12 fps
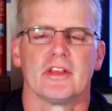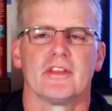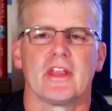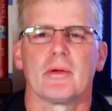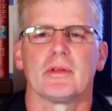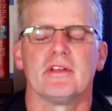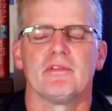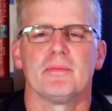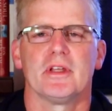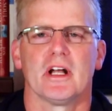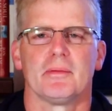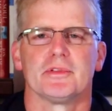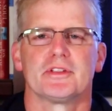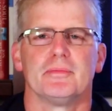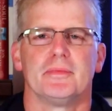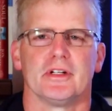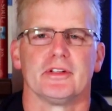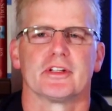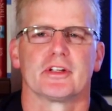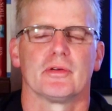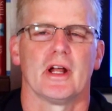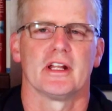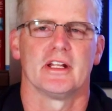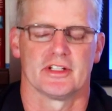They will even be able to build a
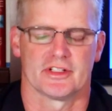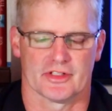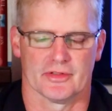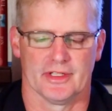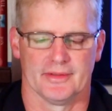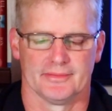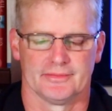credit history.